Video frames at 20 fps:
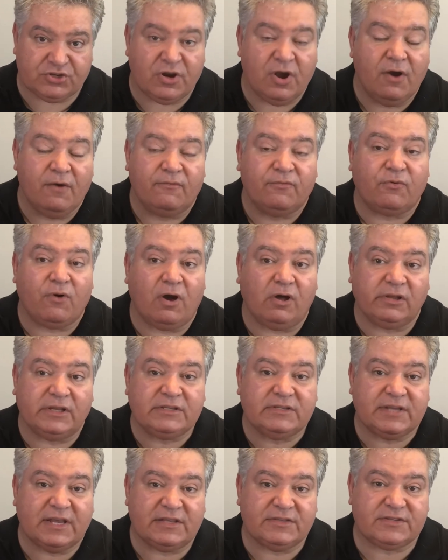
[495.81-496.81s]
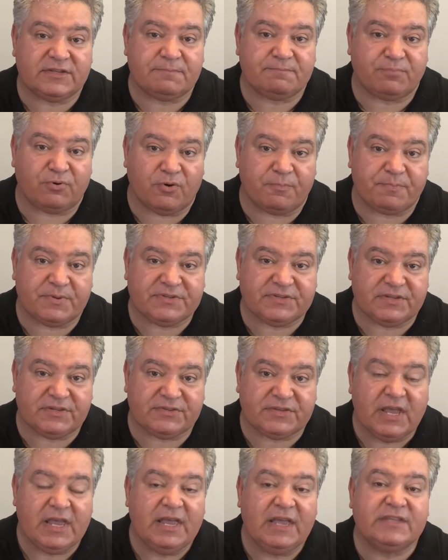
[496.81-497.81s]
For all intents and
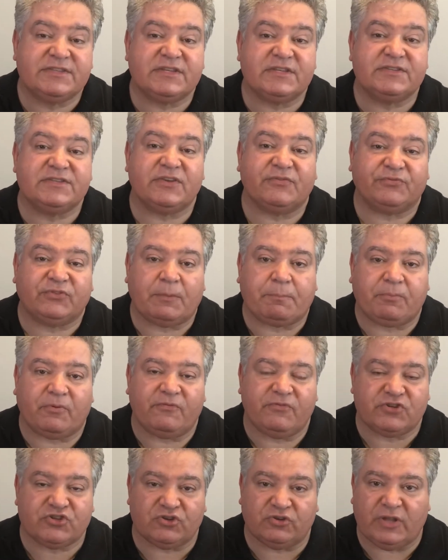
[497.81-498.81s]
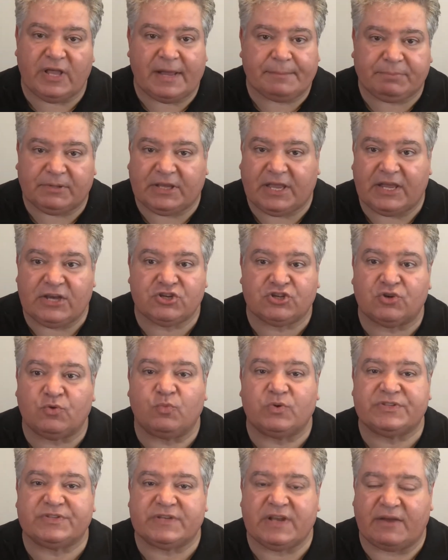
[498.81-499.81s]
purposes, it's as if the provisional application
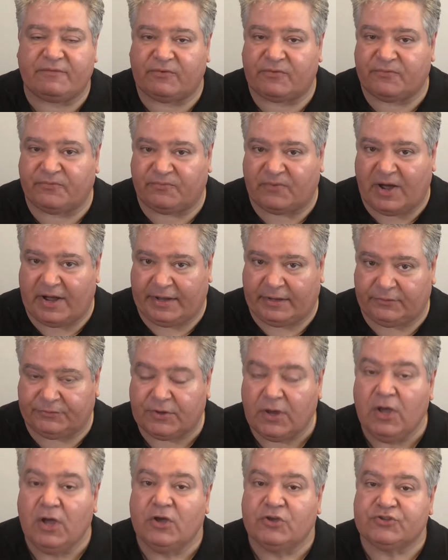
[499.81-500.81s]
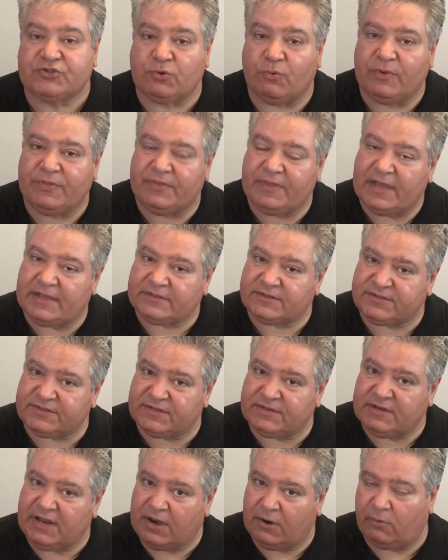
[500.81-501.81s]
was never filed. So in that
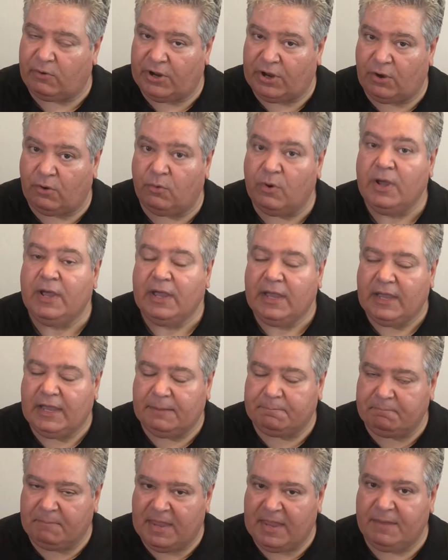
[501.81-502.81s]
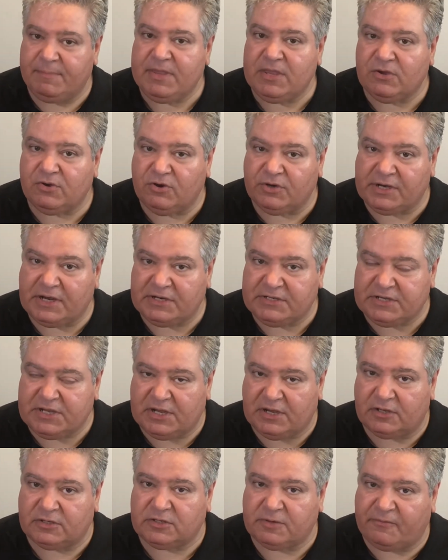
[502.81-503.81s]
scenario, it may be a good
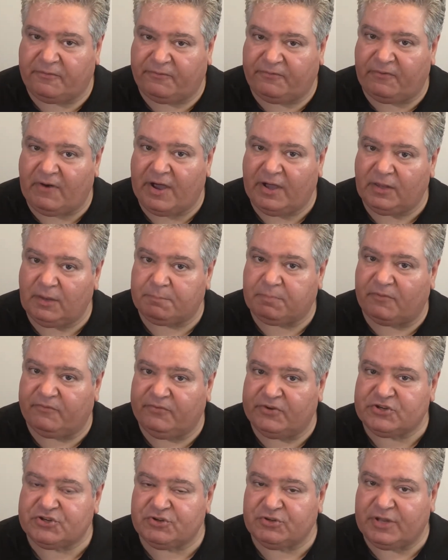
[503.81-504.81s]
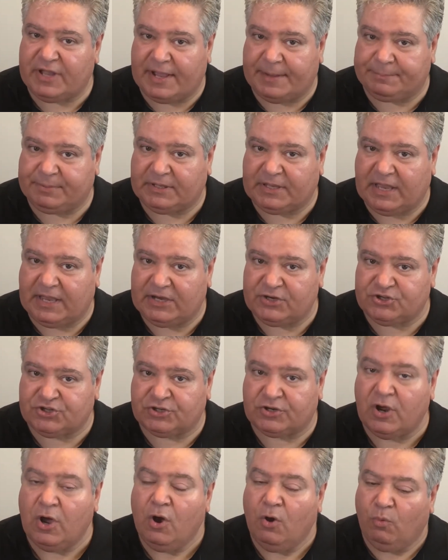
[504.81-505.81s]
idea to file a provisional
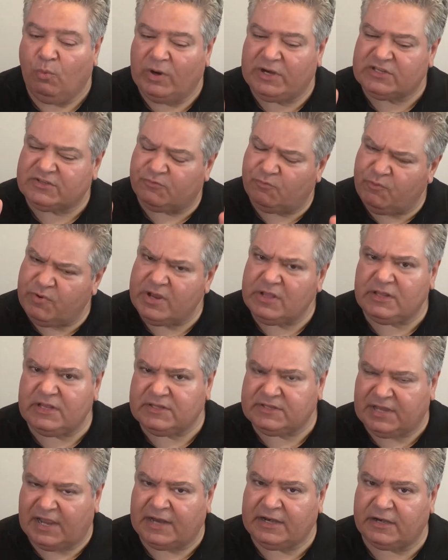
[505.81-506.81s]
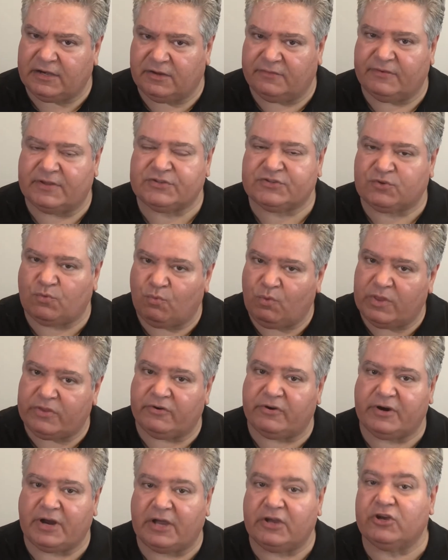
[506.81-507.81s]
application when it's really tentative as to whether
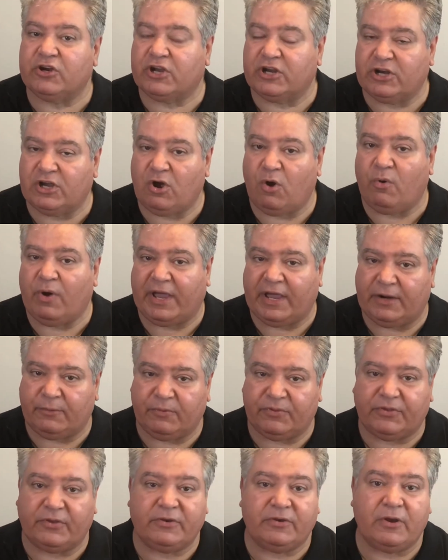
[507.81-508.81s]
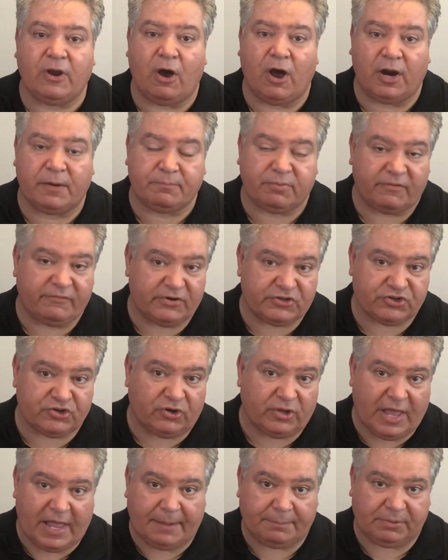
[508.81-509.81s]
or not you're going to go ahead with a
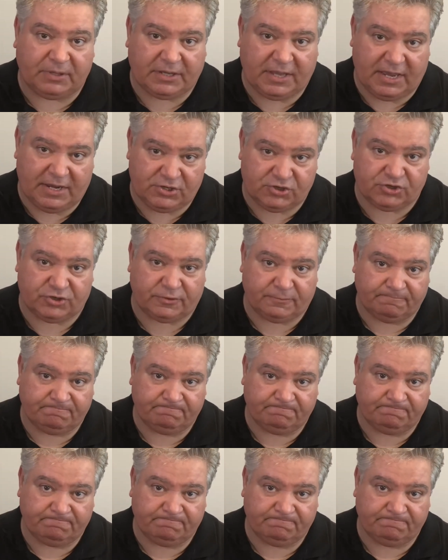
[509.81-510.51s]
non-provisional application.